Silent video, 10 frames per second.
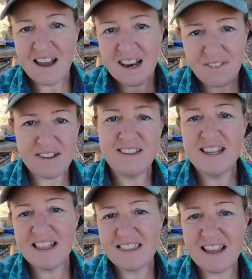And if I see
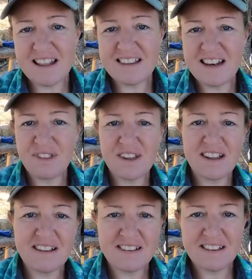anything else that I
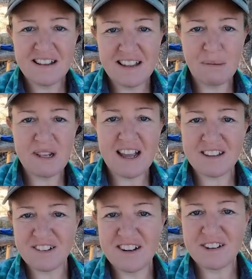think is a little bit
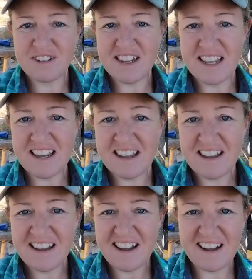extra interesting,
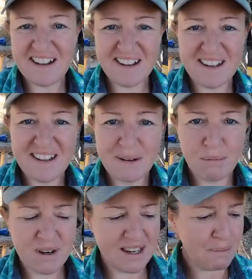I'll
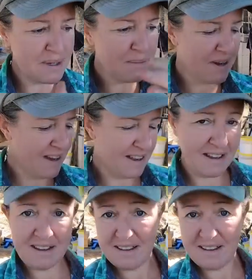bring it up to my